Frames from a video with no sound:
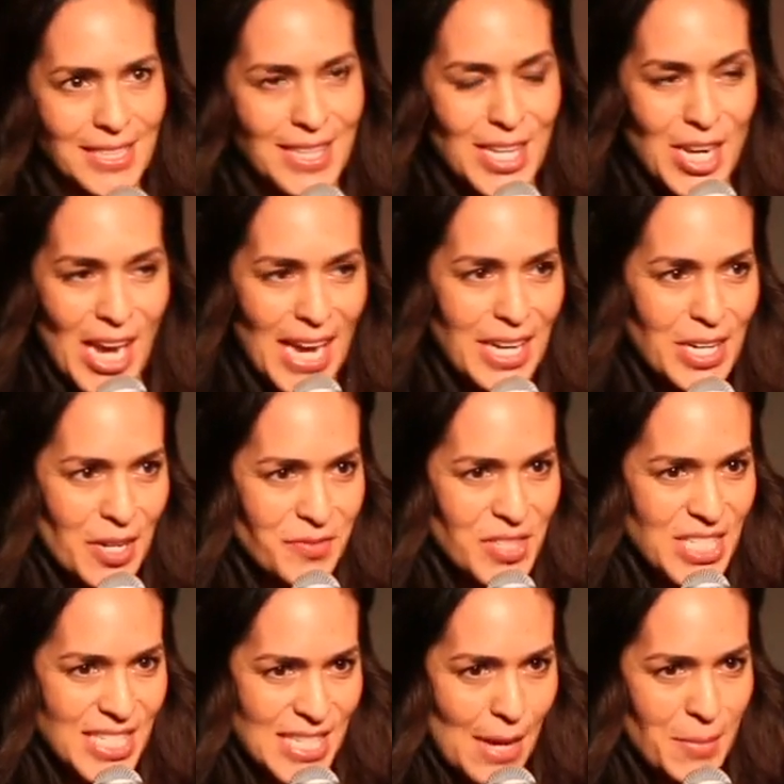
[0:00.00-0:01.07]
The night of
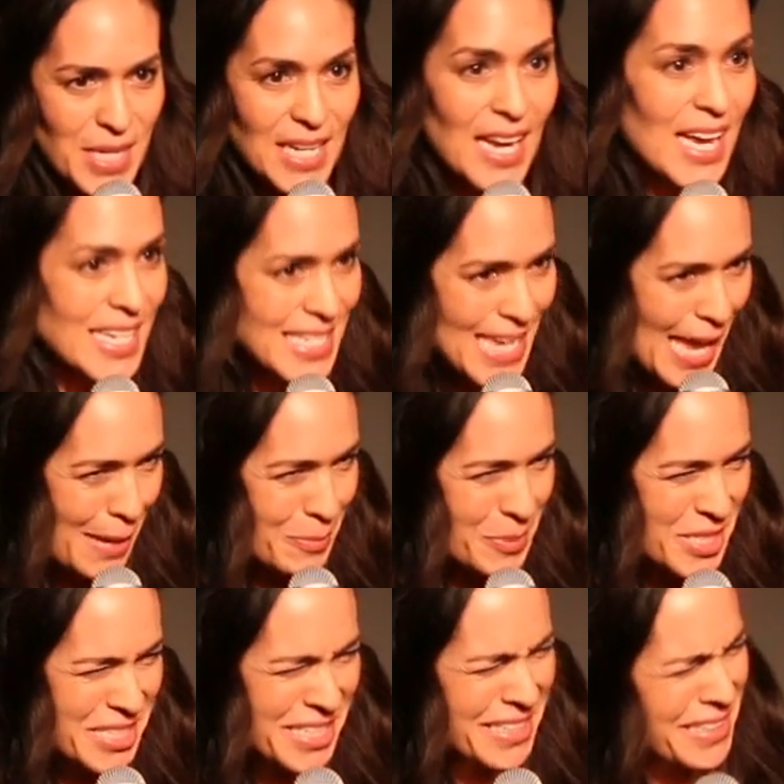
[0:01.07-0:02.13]
the summit
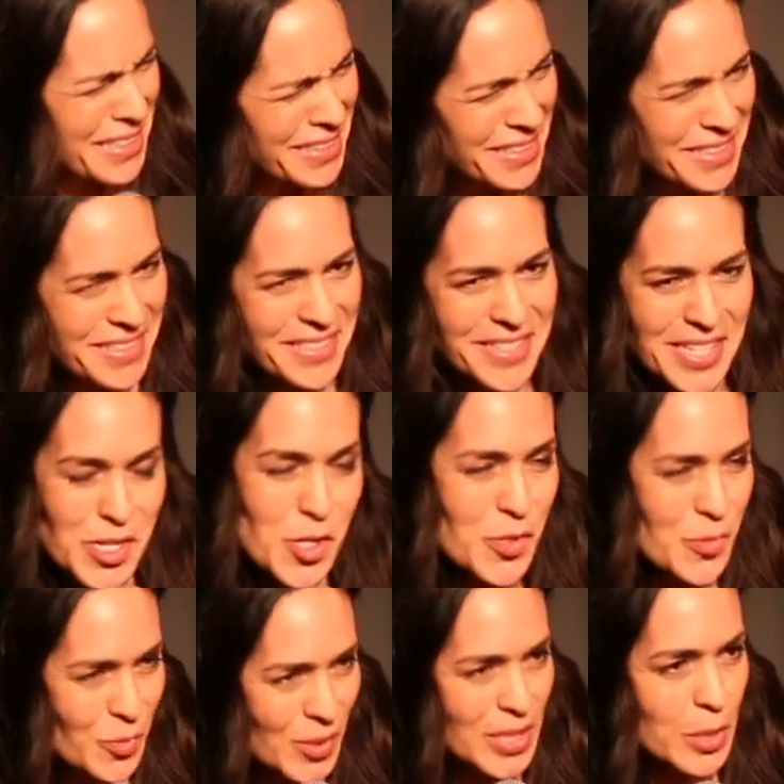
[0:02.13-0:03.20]
attempt, they
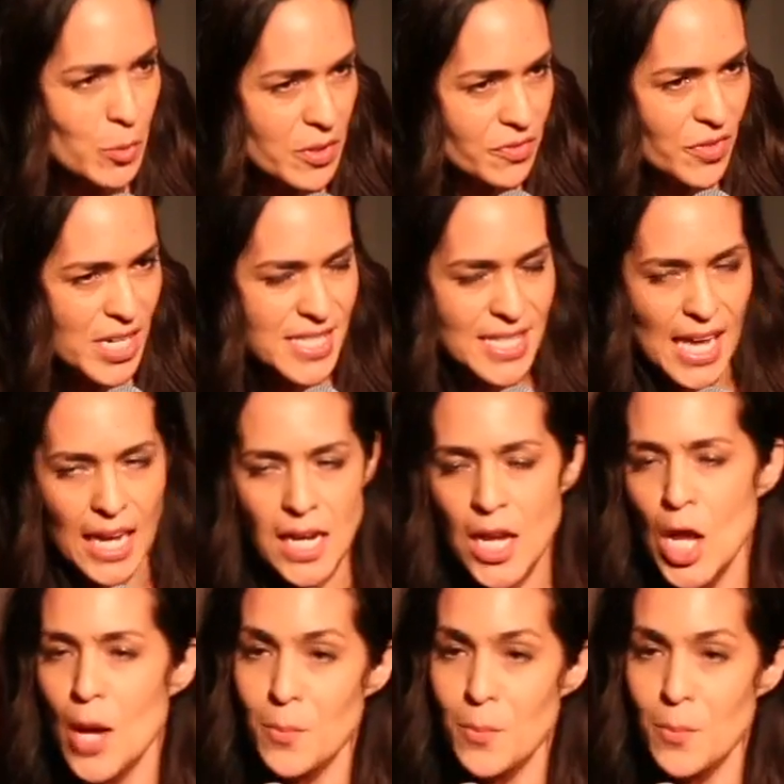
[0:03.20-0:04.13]
should really rephrase that.